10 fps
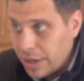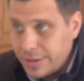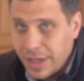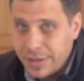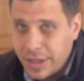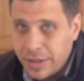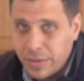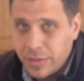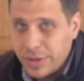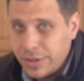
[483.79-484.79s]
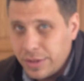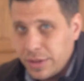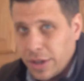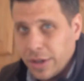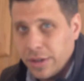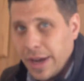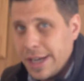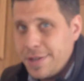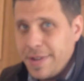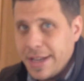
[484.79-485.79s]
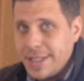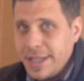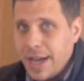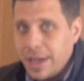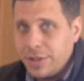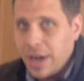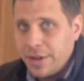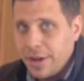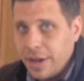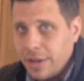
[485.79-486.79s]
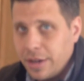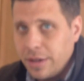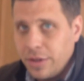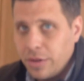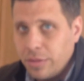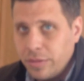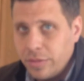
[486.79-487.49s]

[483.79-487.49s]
and it sounds like was her HVAC contractor here going to do a